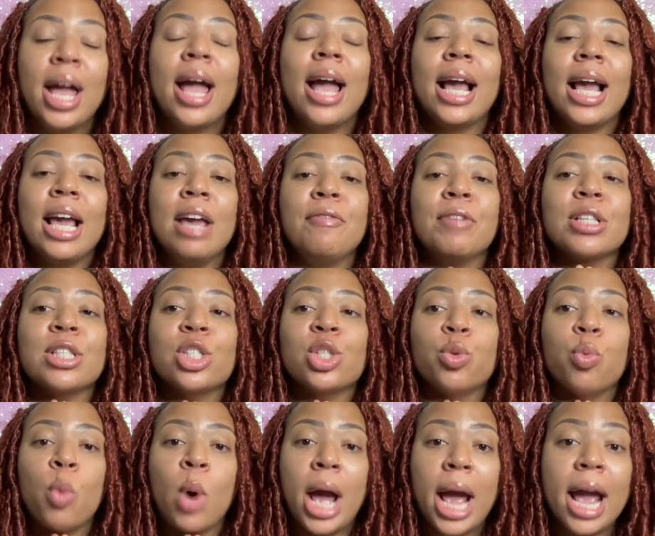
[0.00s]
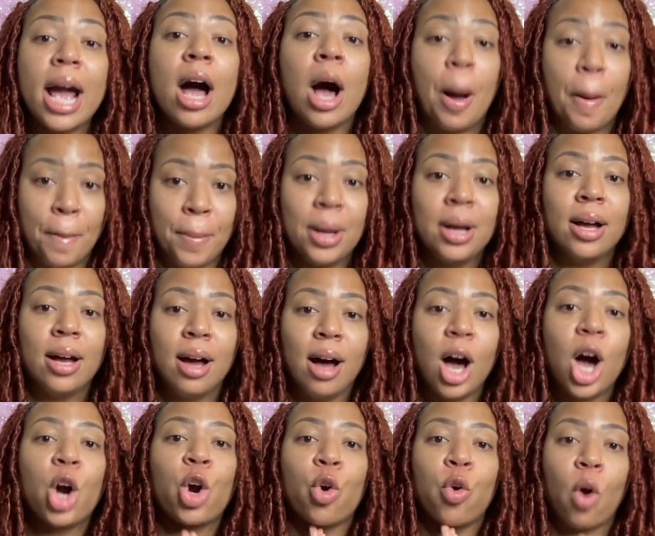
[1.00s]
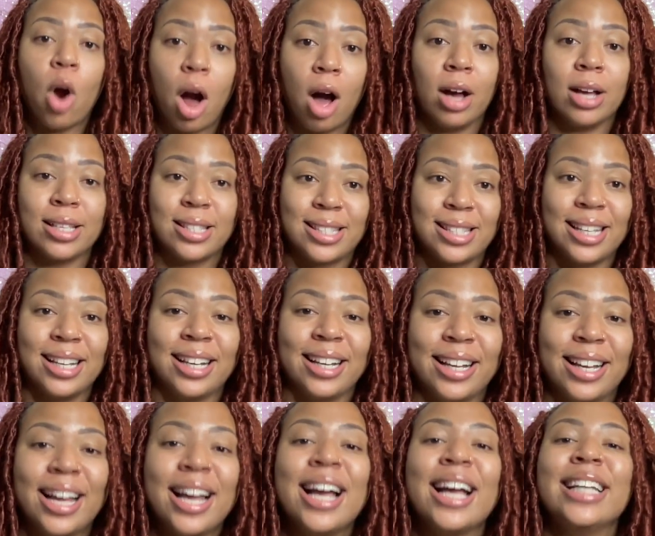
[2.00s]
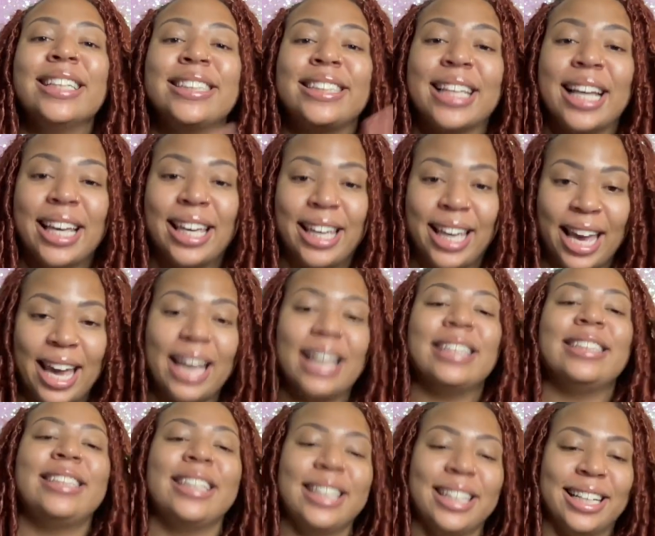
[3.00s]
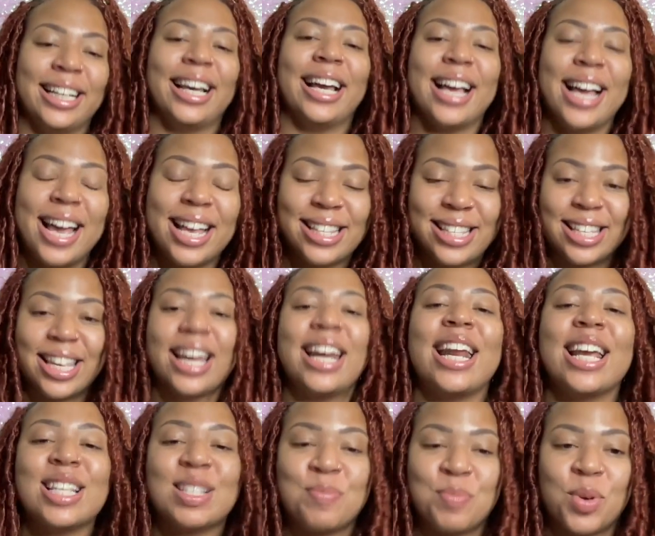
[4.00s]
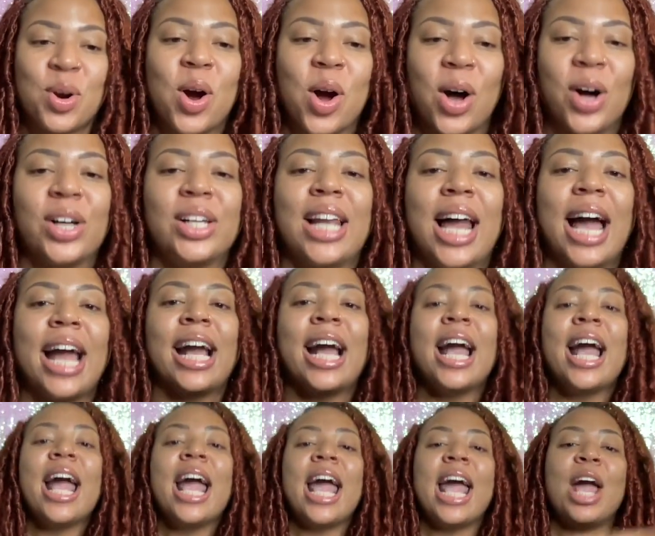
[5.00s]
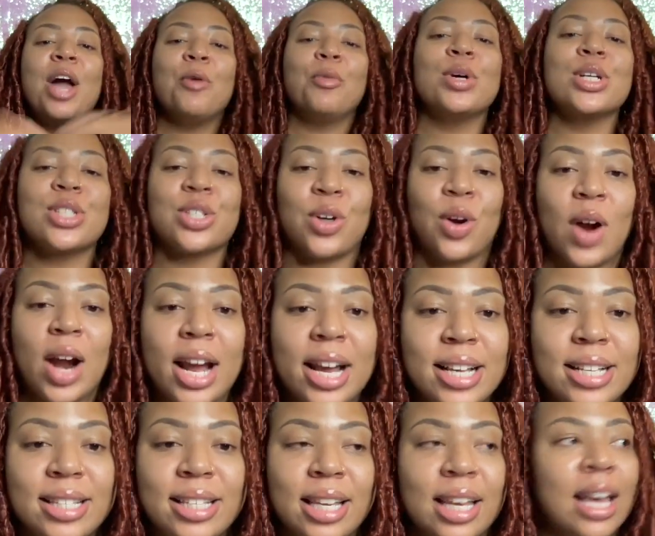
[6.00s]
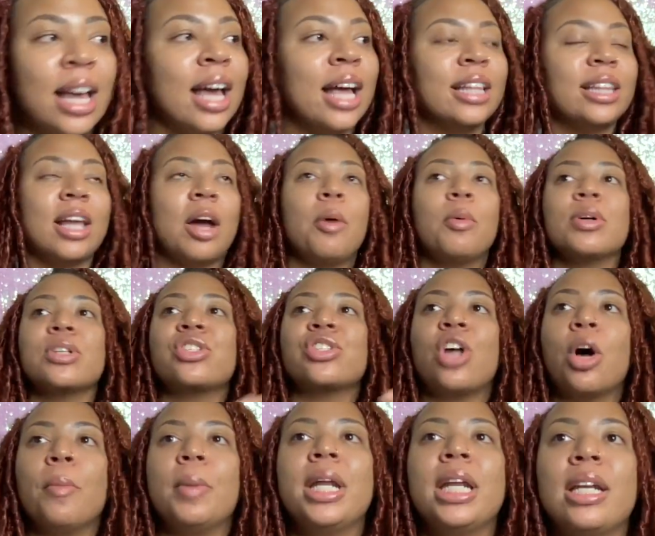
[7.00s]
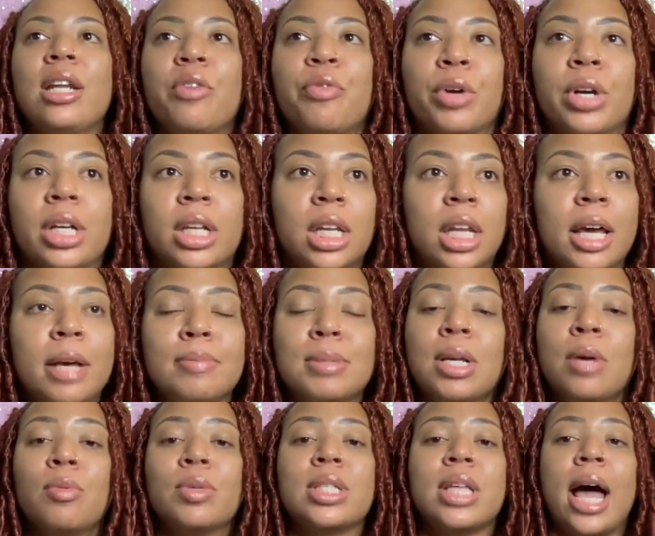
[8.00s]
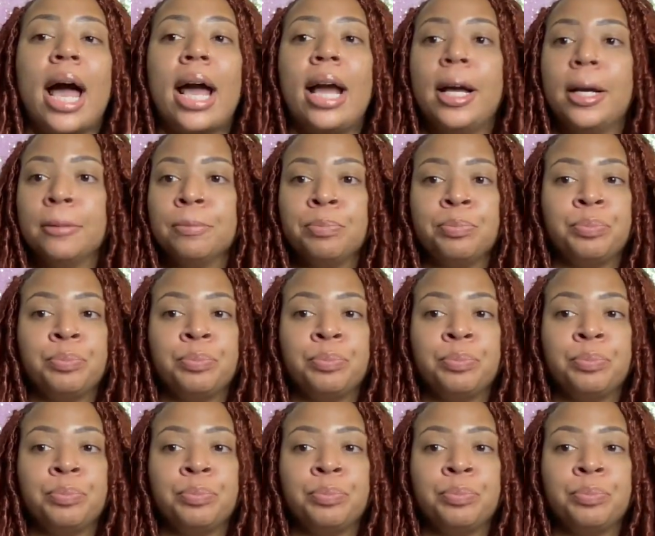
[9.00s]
even swam across to get into this brawl. Like, it was crazy. There was so many different clips. It was like